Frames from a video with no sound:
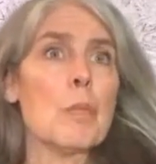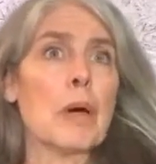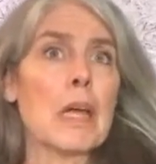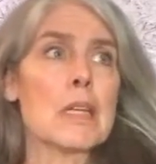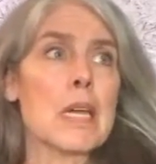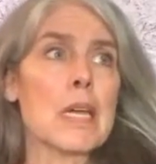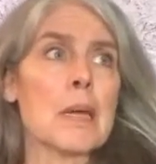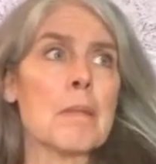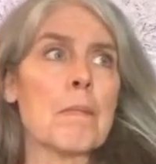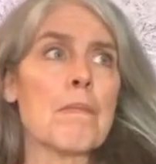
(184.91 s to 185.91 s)
But
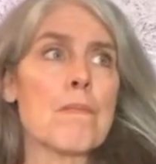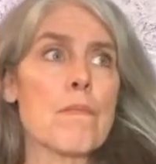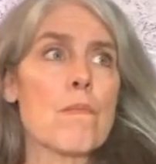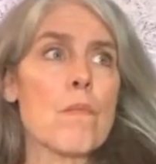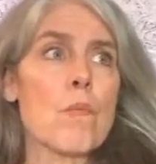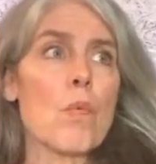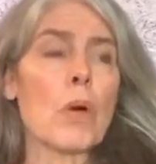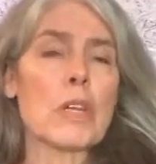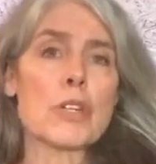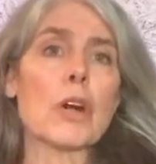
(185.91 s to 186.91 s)

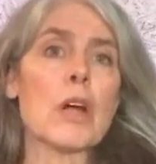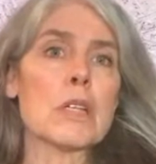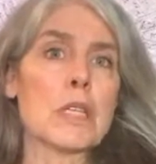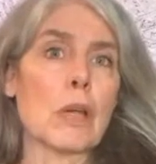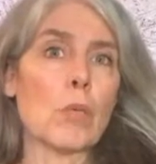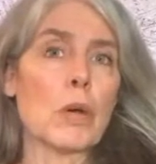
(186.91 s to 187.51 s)
what is your heart saying?